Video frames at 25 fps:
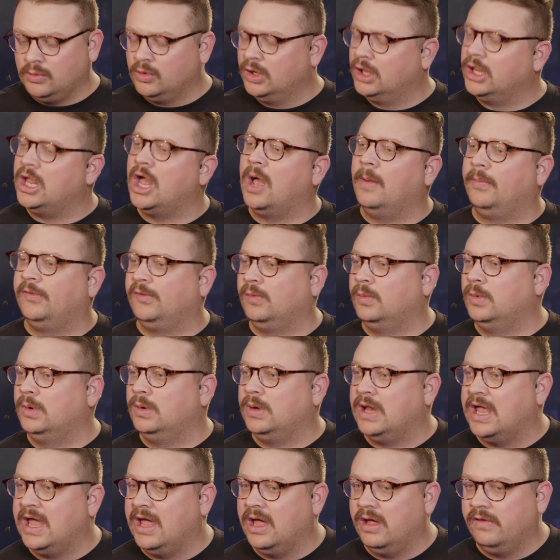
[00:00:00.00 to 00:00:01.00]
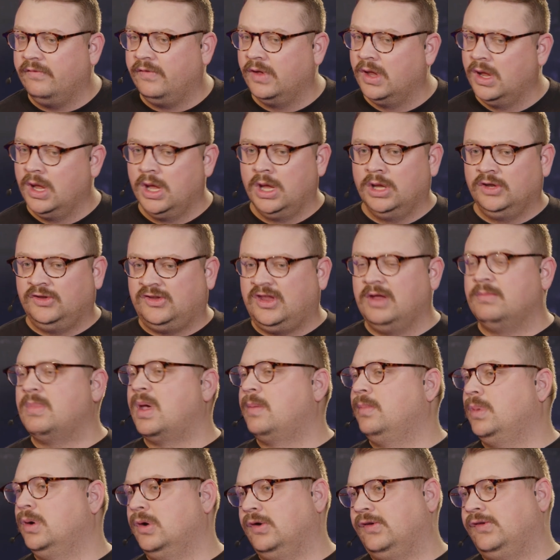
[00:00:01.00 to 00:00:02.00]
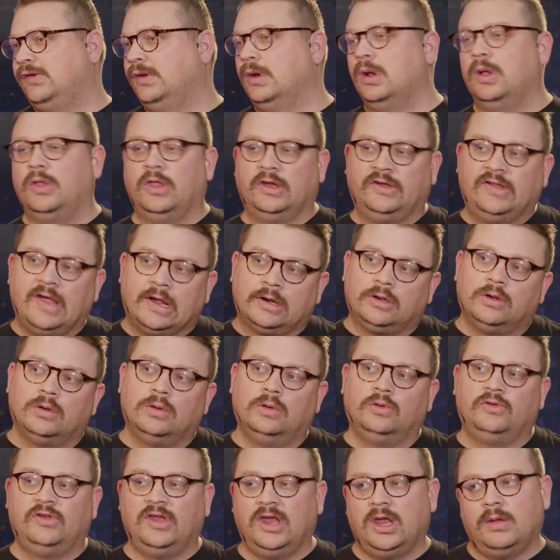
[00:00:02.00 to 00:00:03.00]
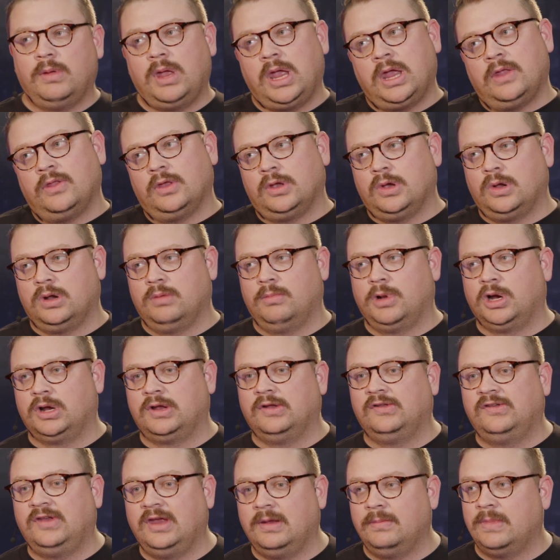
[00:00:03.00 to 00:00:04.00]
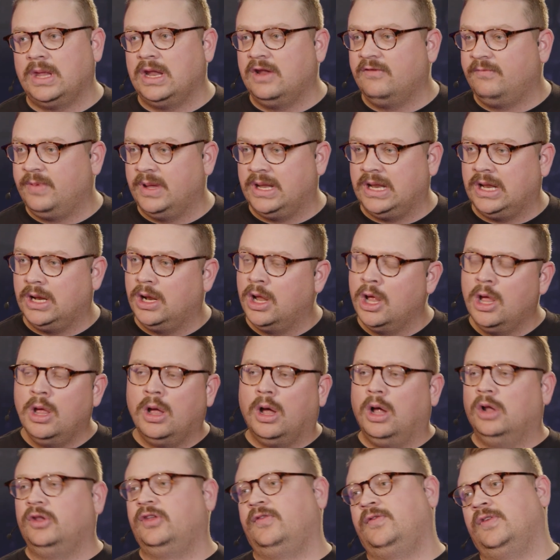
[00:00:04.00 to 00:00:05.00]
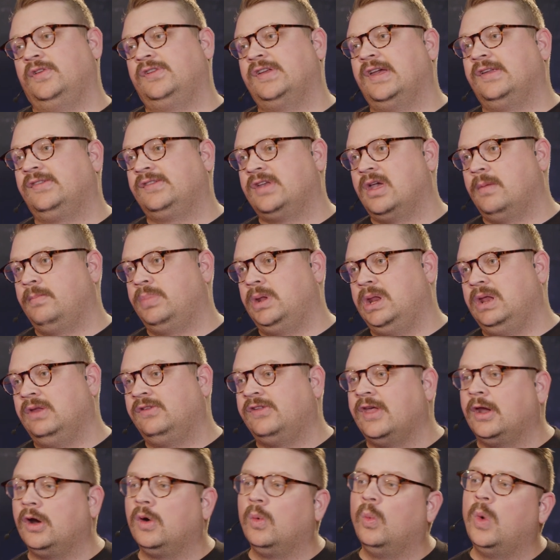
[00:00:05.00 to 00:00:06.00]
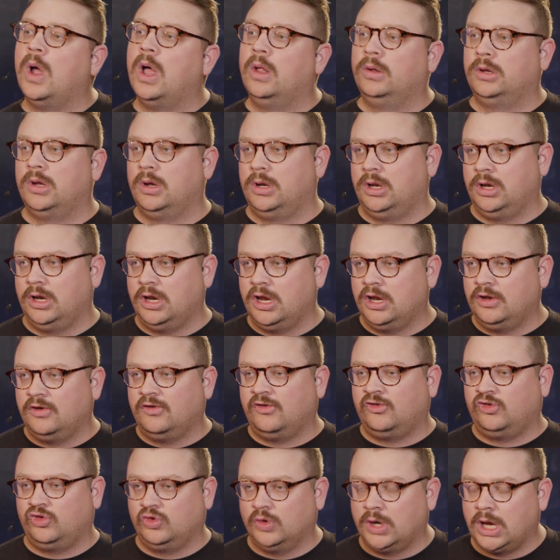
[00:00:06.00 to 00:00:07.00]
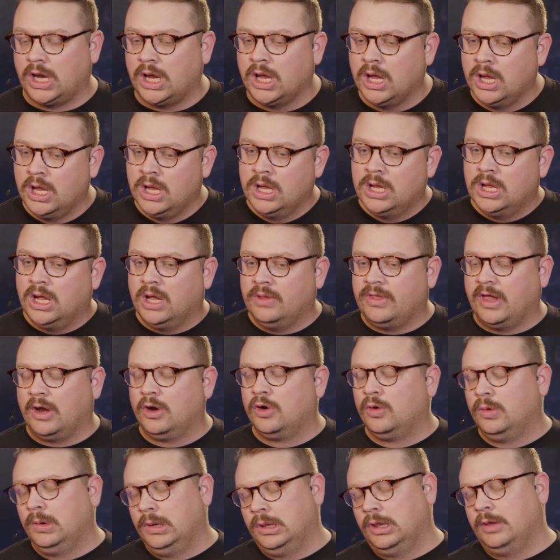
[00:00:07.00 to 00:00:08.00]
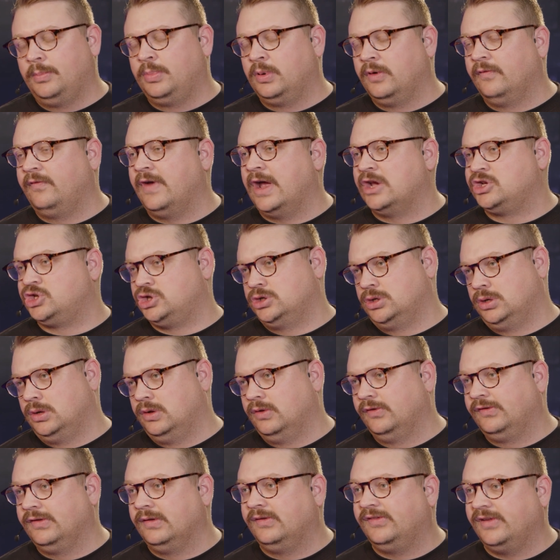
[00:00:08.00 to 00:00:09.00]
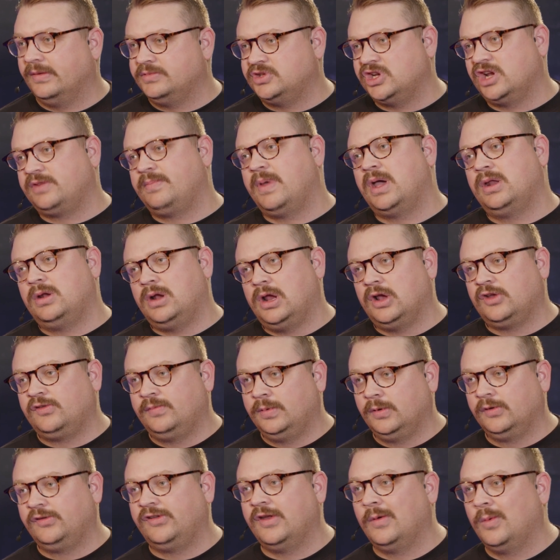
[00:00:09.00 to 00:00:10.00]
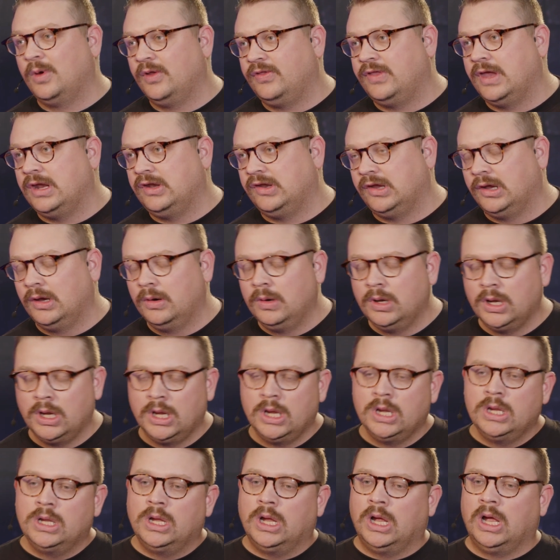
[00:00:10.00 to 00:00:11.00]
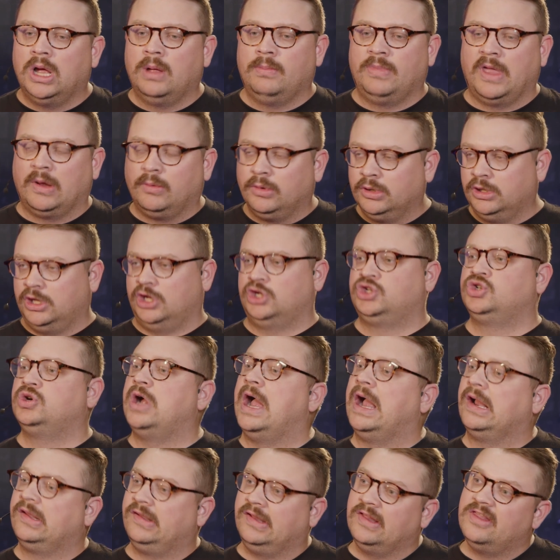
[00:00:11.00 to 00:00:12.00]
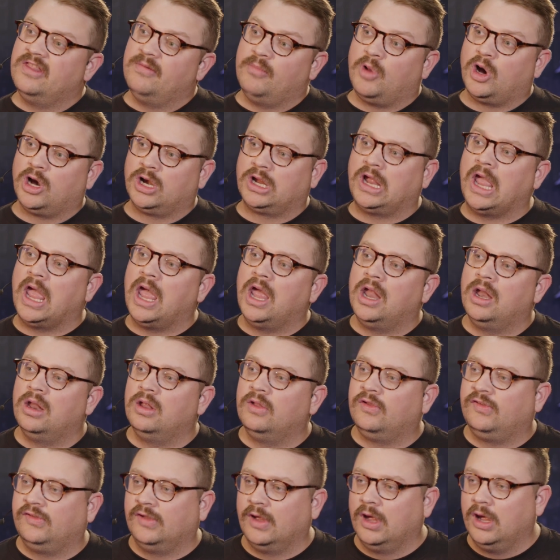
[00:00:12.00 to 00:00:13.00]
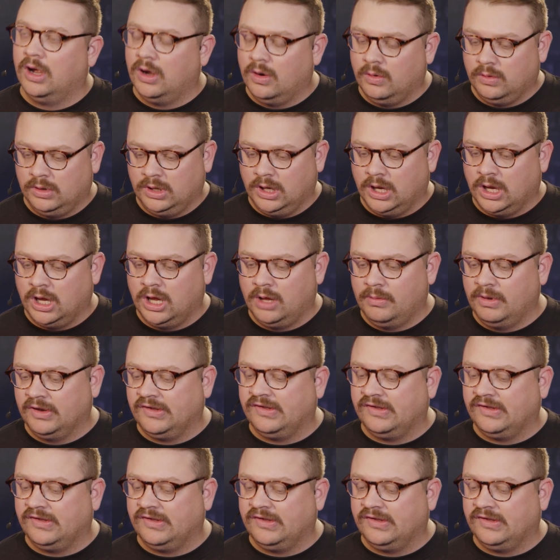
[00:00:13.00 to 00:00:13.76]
really helps when we have team members, on the technical team and the go-to-market team that have been at all different size companies that are well known in industry, that are really professionals and subject matter experts at what they do. That really attracts in the market. So